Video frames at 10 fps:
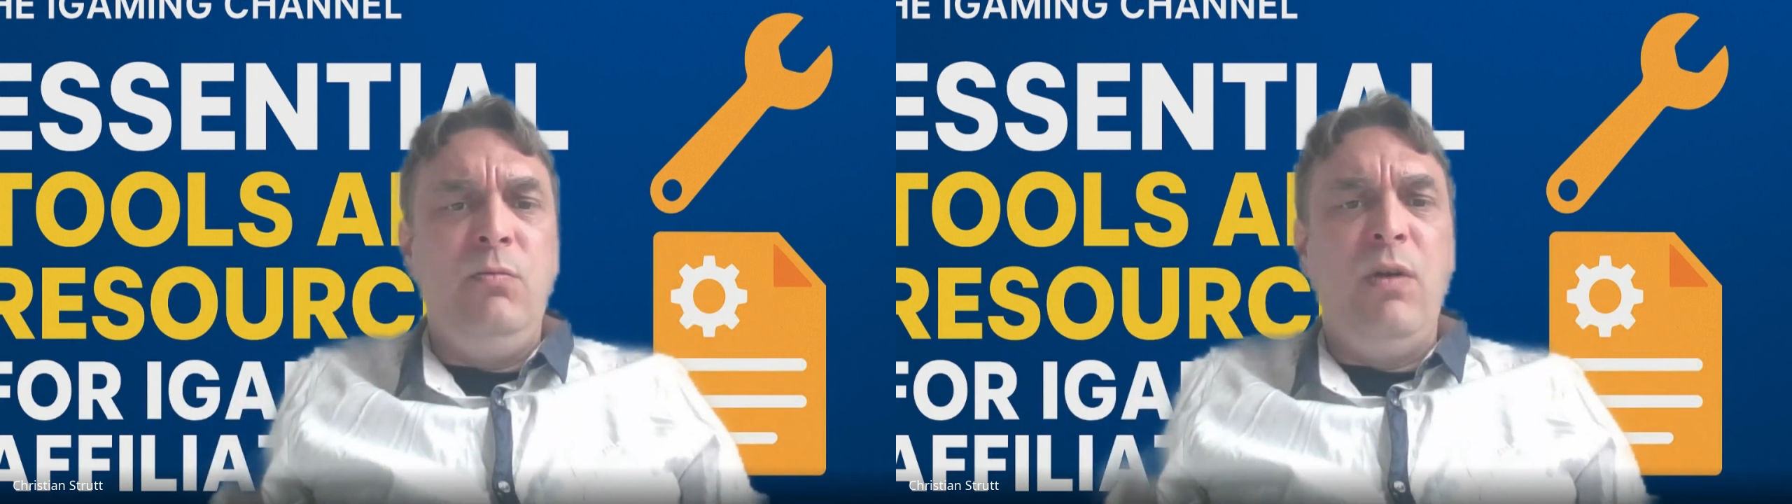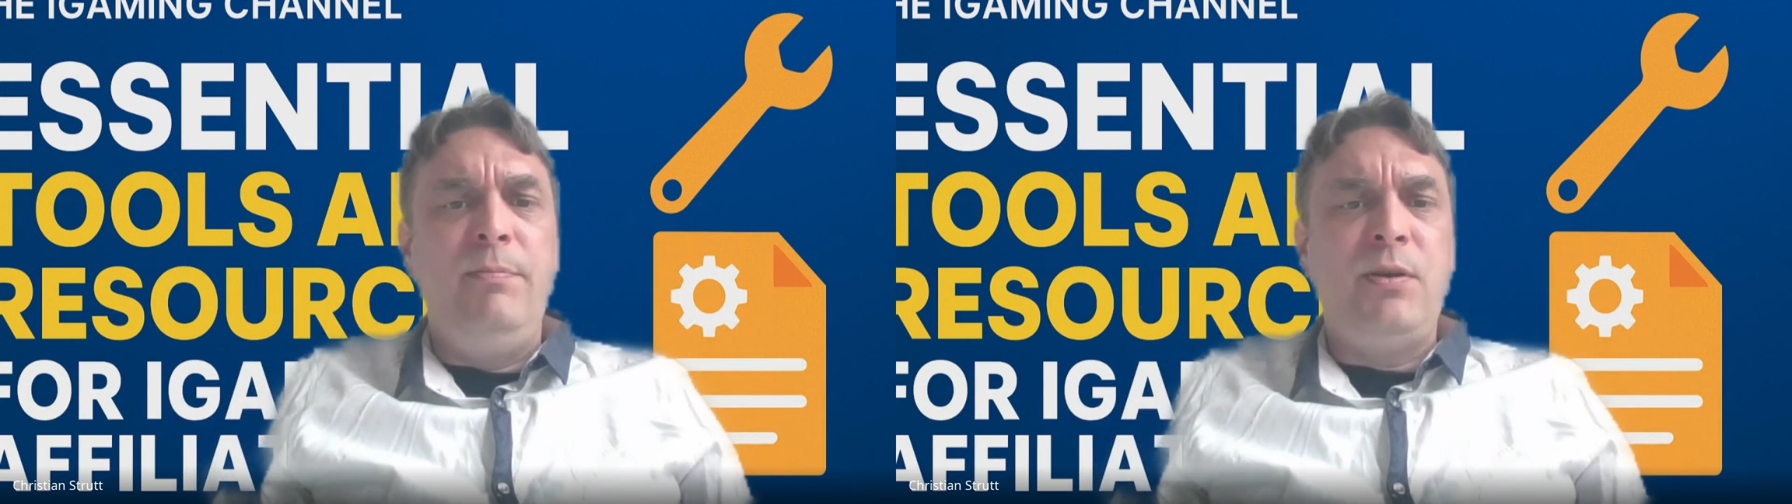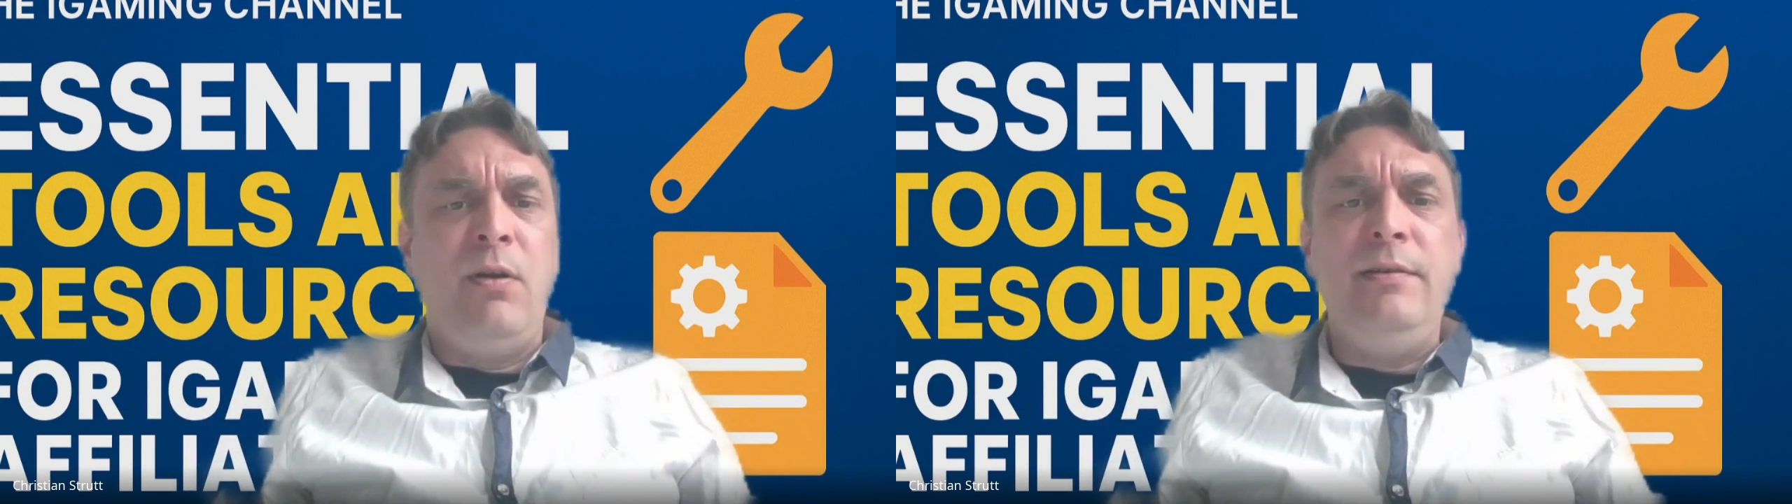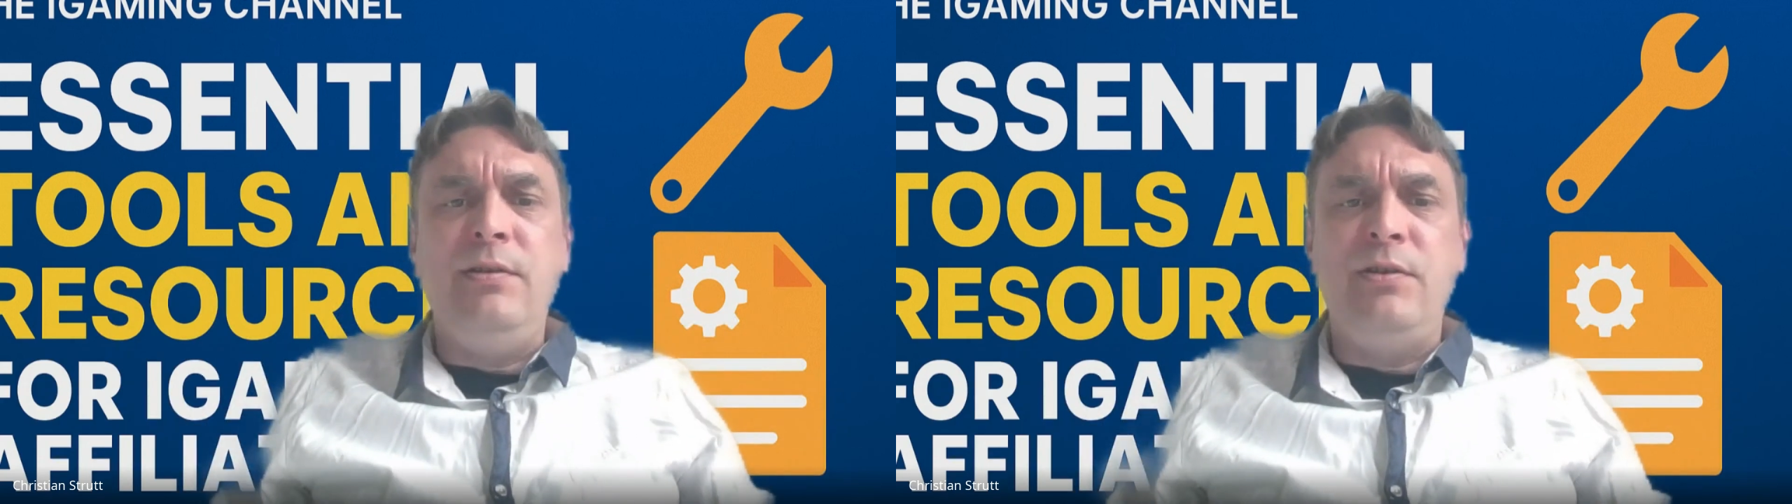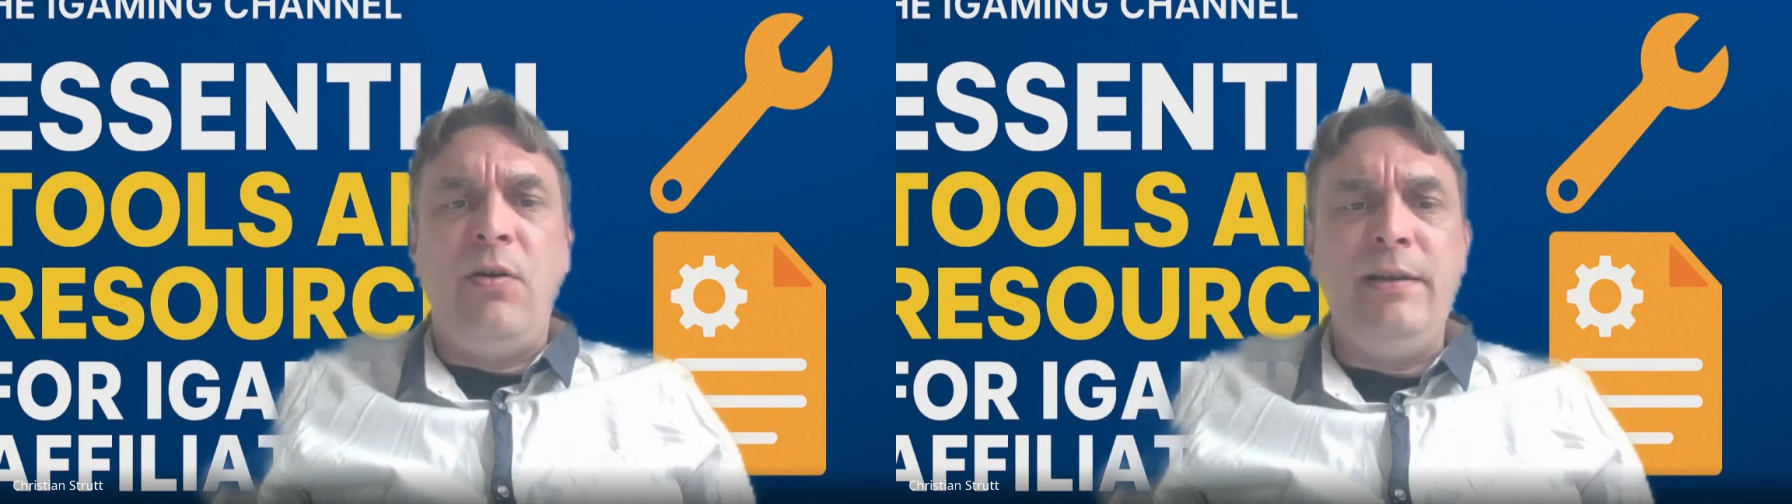website
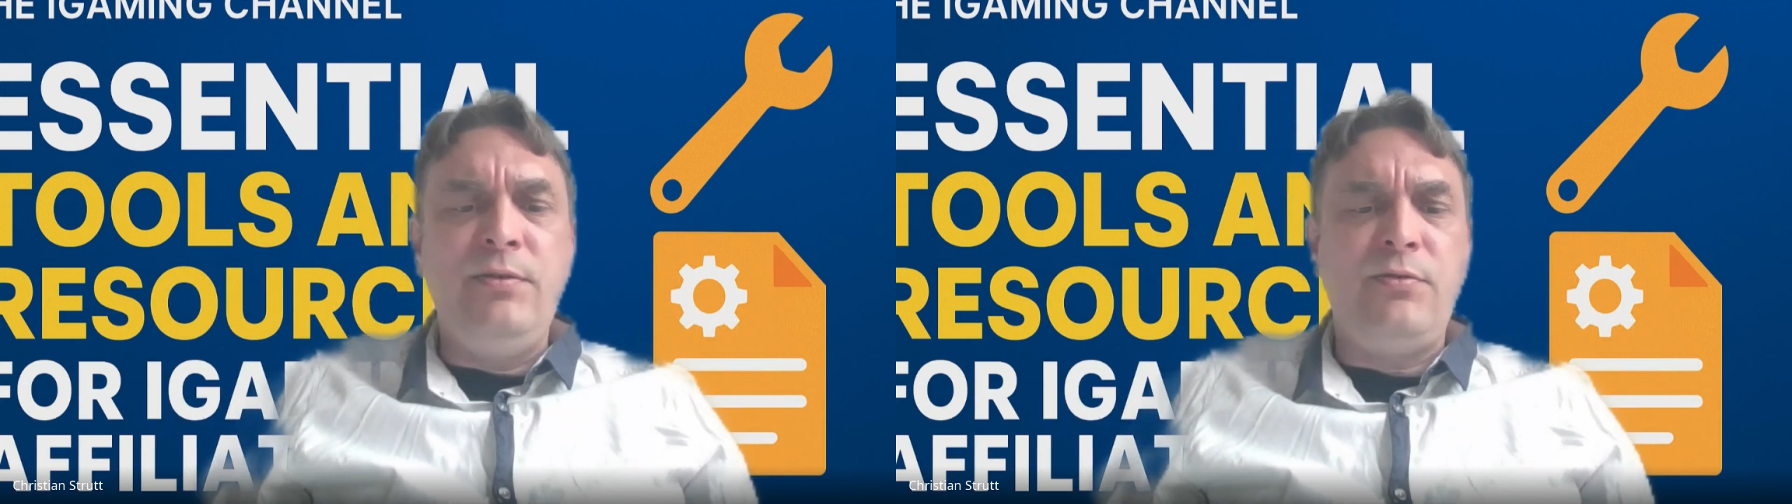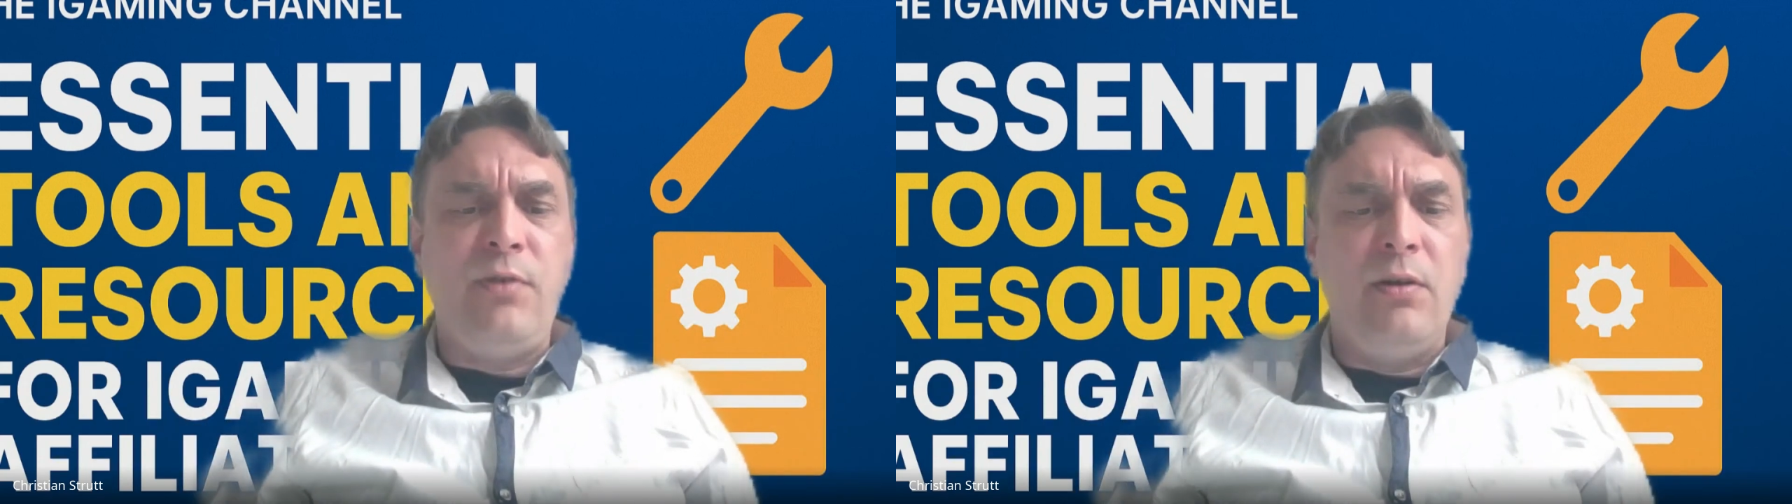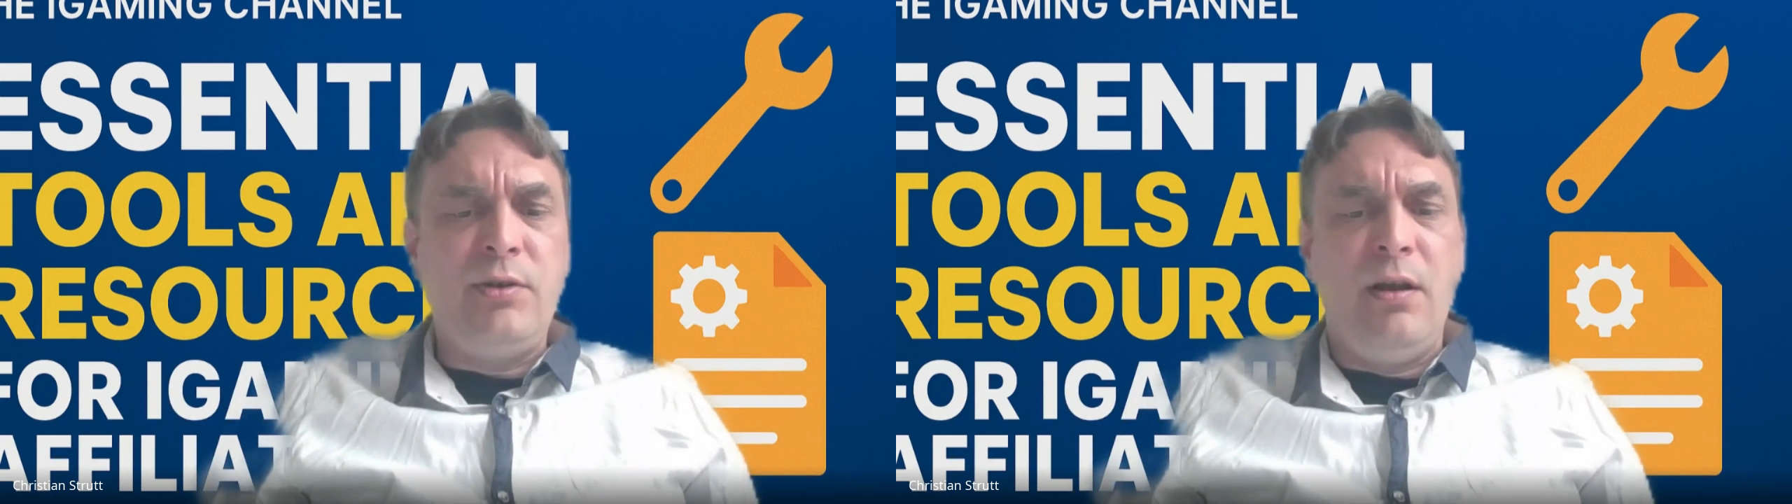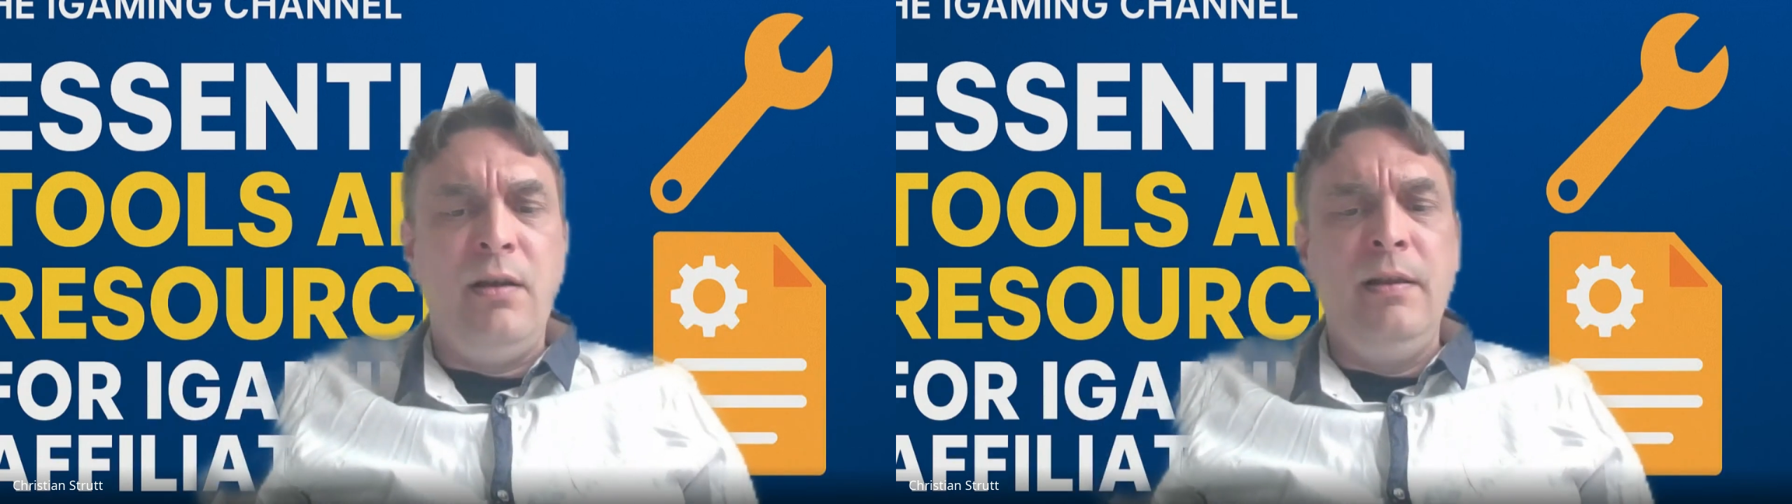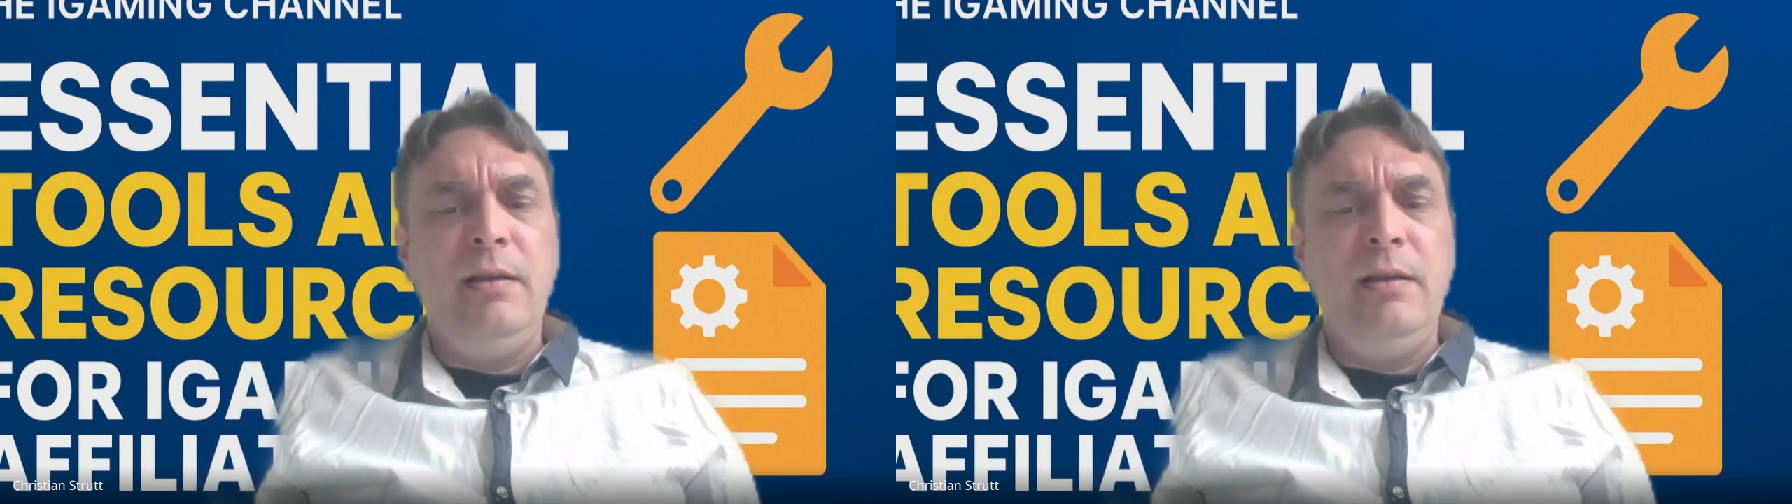design structure,